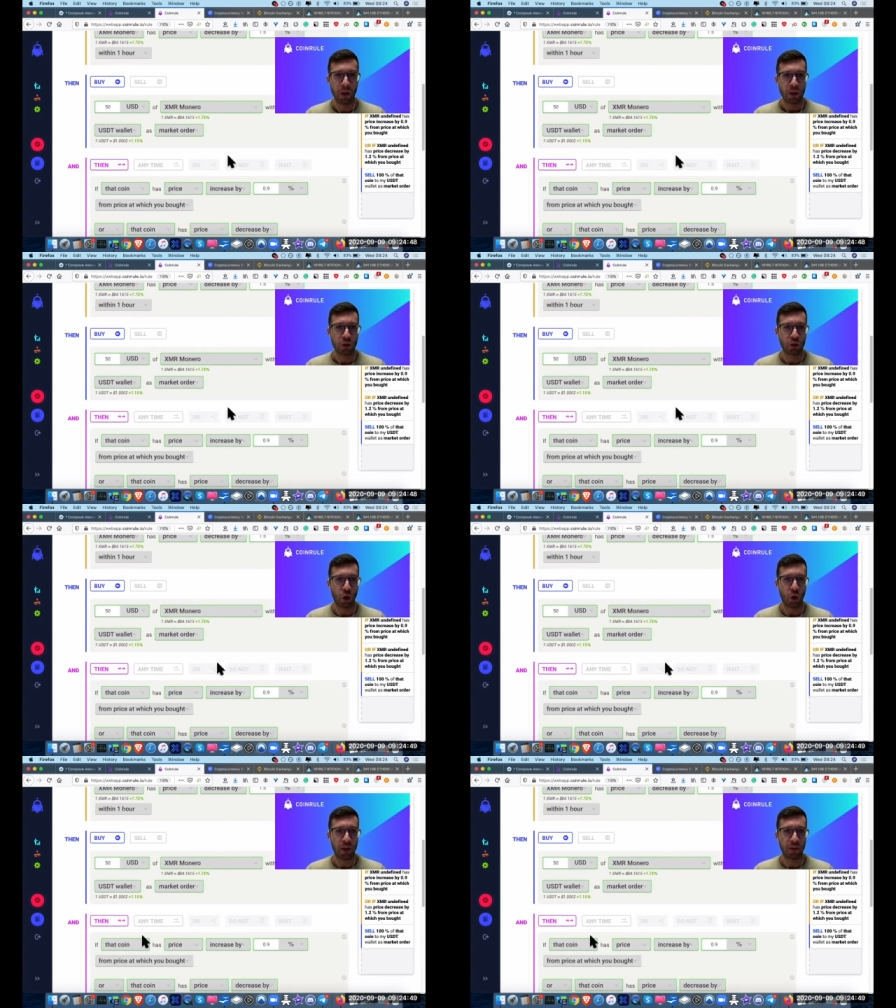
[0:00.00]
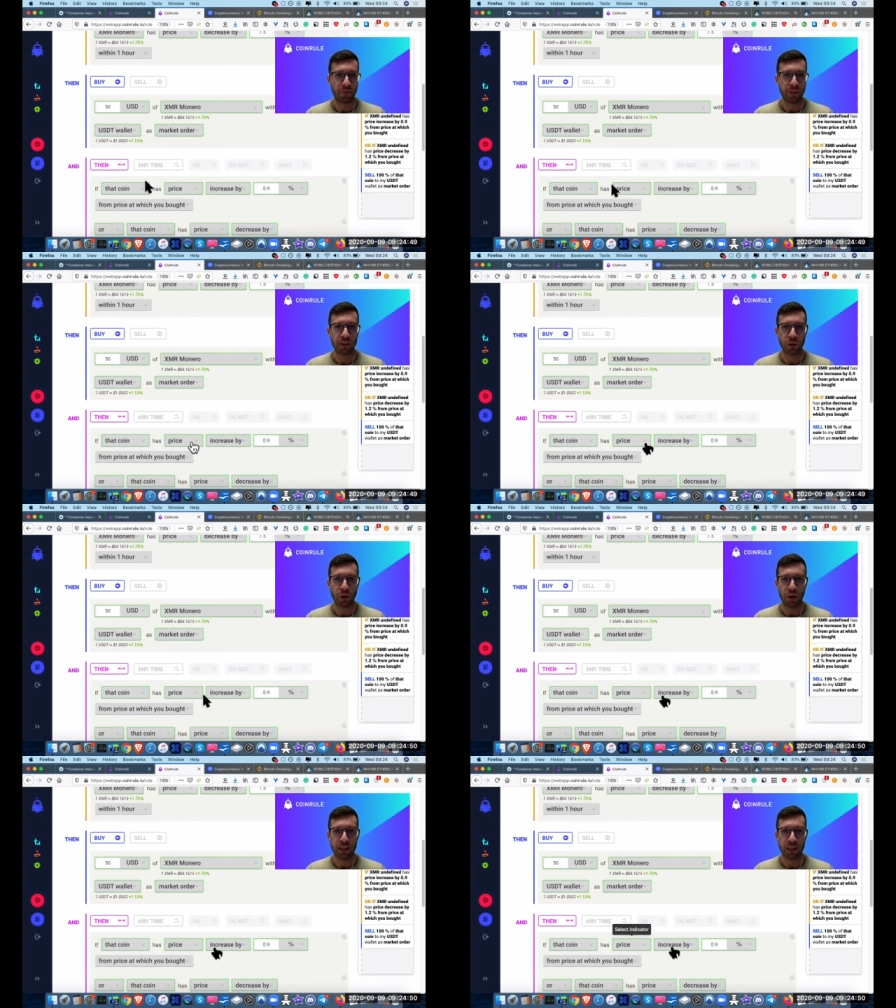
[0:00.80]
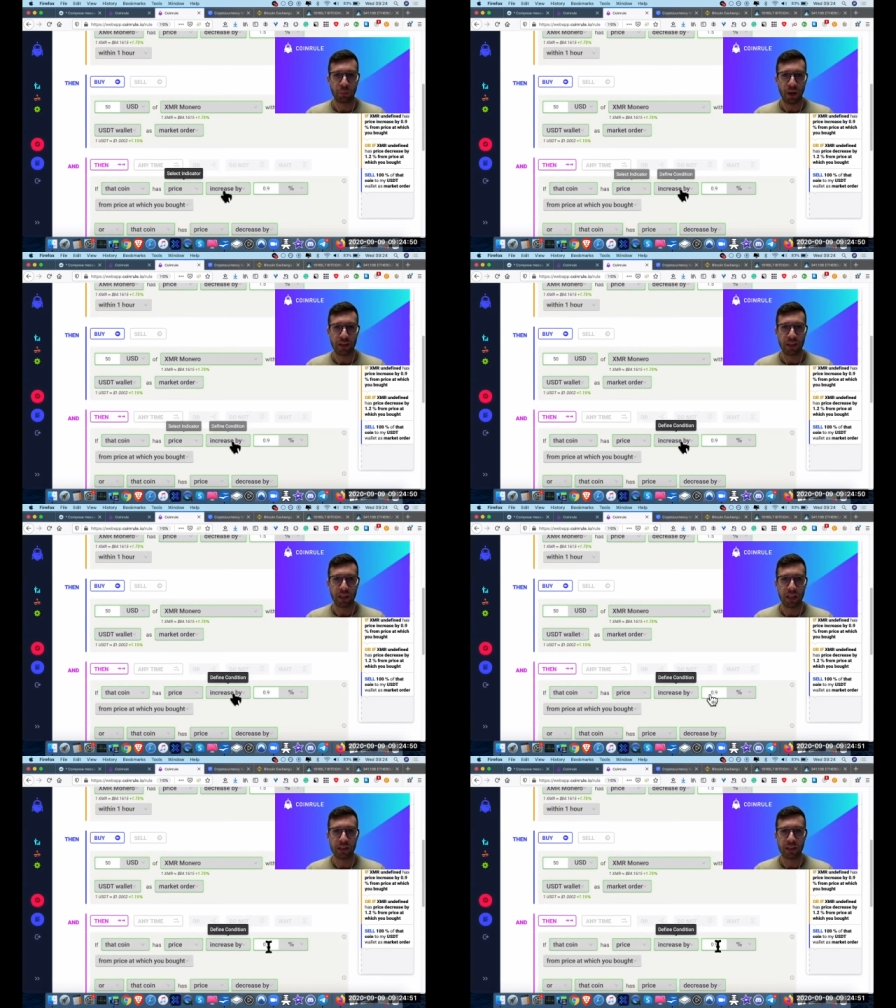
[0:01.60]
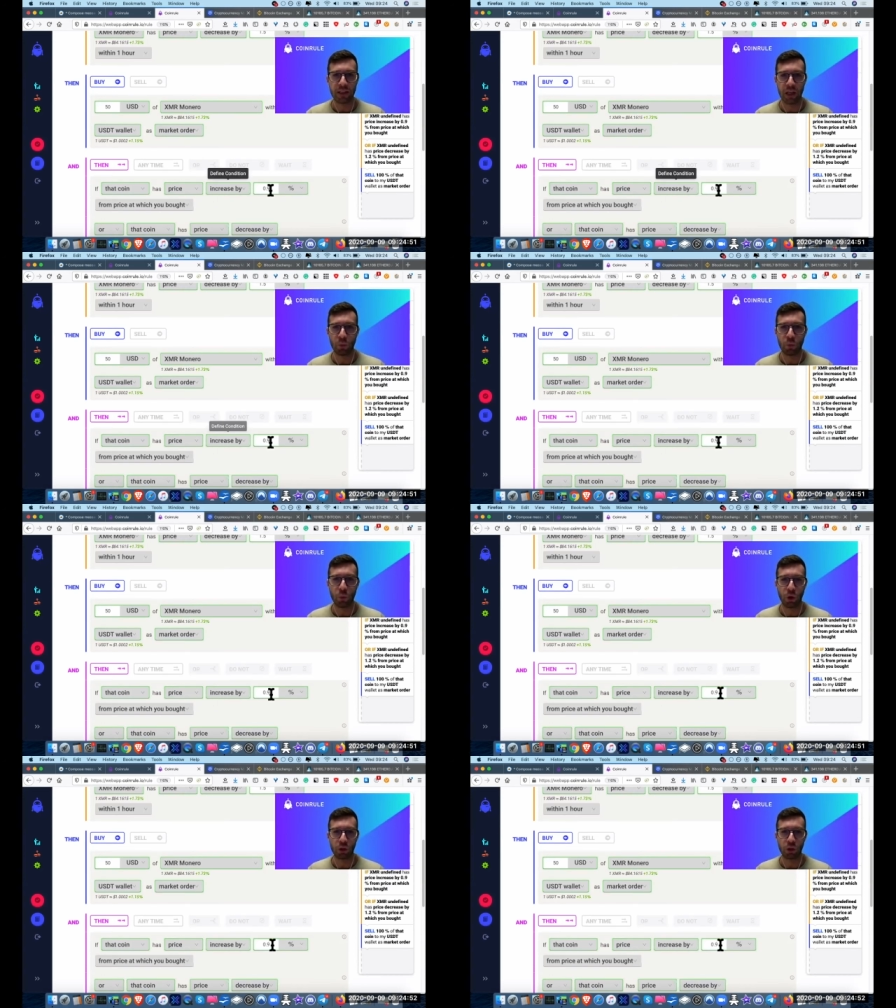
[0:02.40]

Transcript: So if Bitcoin has a price increase here, we want a